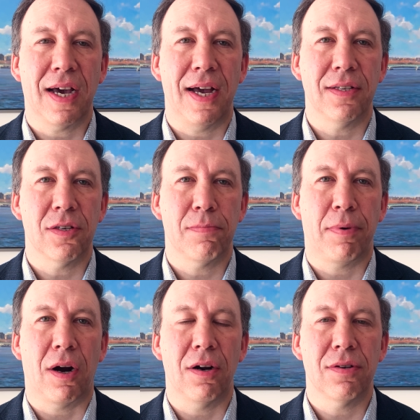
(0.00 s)
guidance
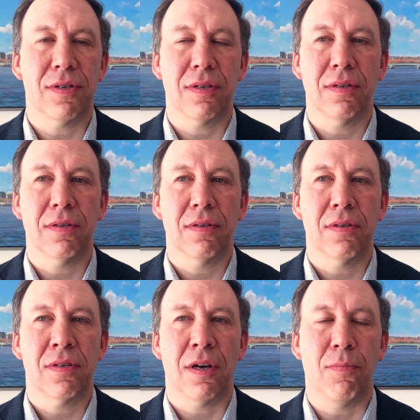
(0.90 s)
borrows
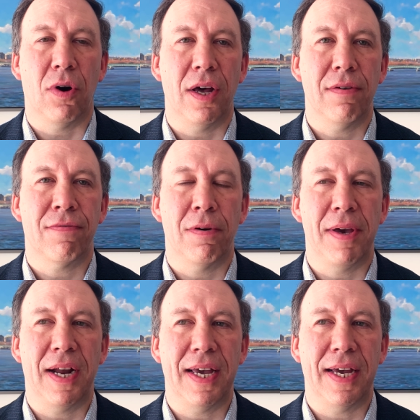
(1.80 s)
somewhat from
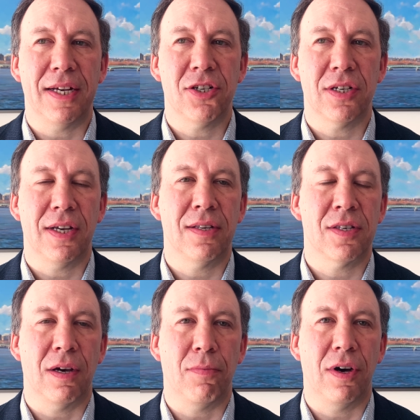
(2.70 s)
NIH and
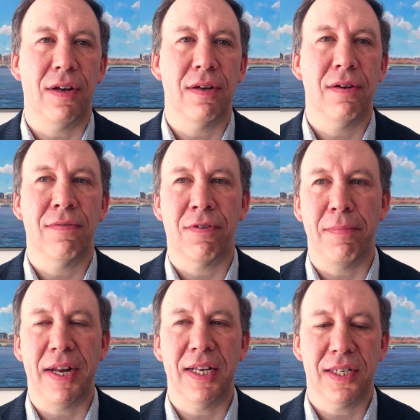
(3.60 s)
somewhat from
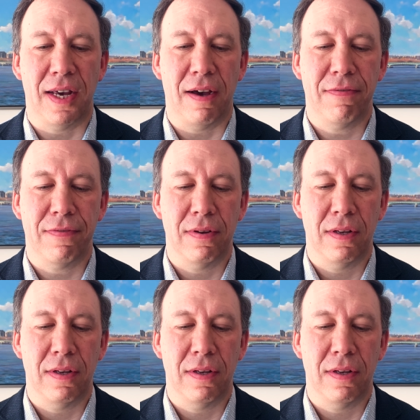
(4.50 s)
NSF,